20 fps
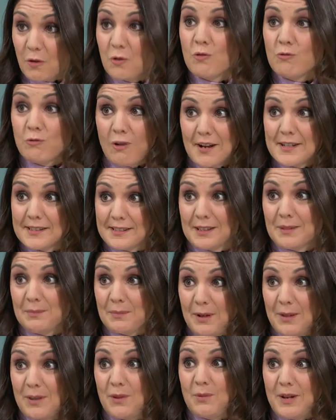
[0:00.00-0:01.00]
all rising,
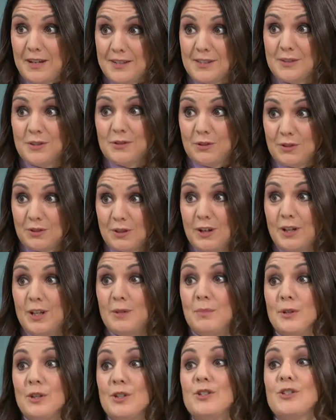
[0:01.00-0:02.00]
by the way, still,
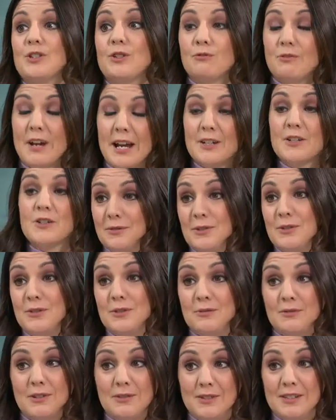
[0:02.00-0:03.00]
Charlotte, because the rainfalls
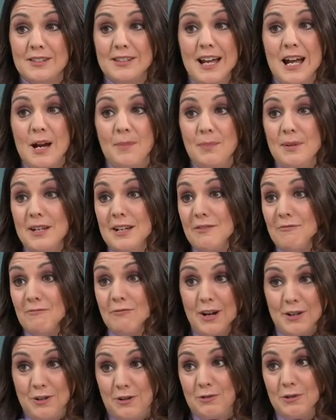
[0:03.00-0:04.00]
of rivers are happening
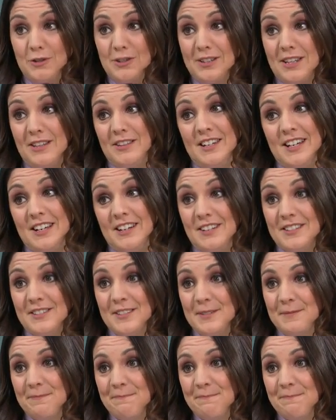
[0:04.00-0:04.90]
right across southern England.